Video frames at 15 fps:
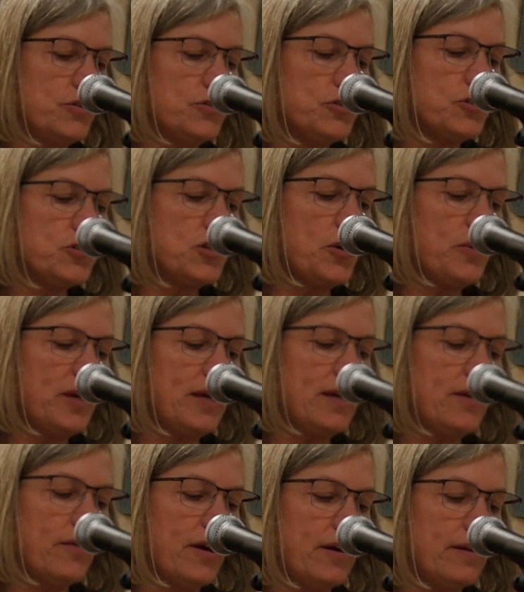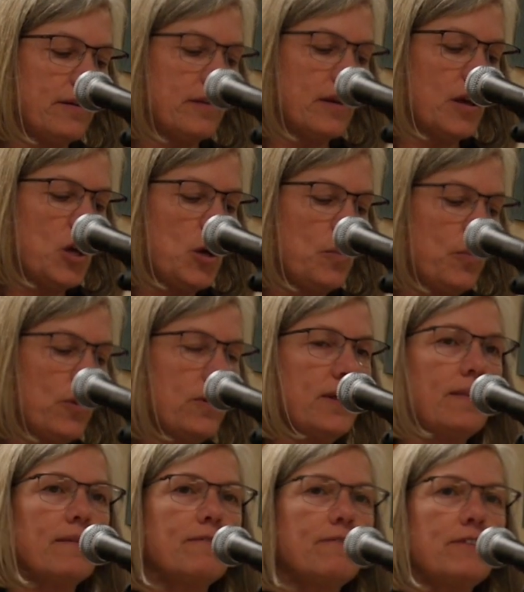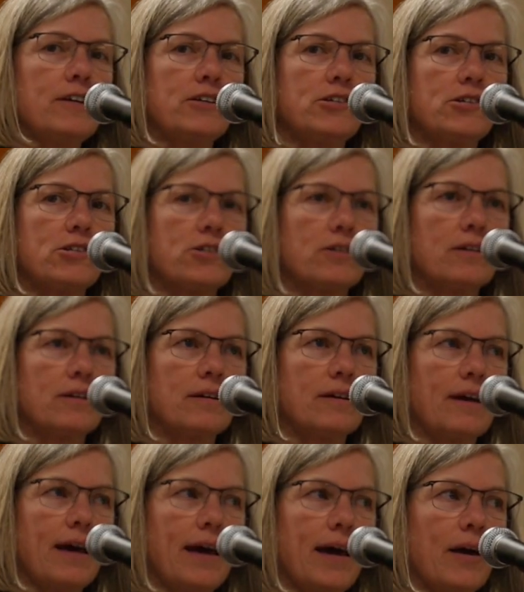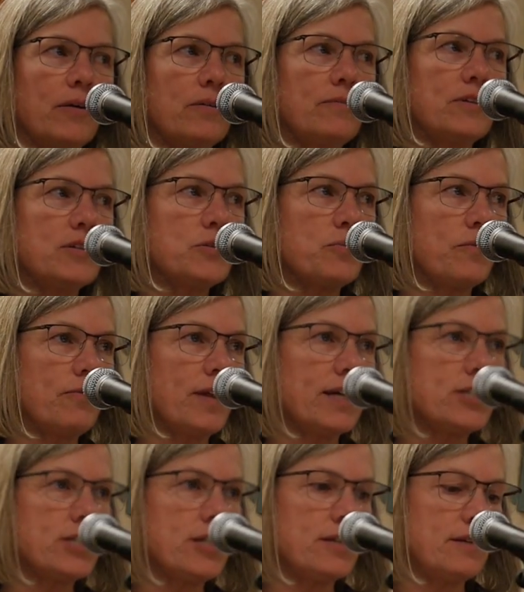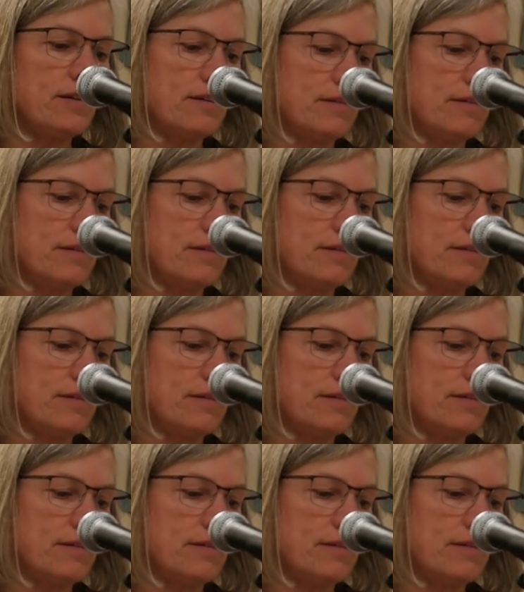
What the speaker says: Snowy egret pulling the fish out of its reflection.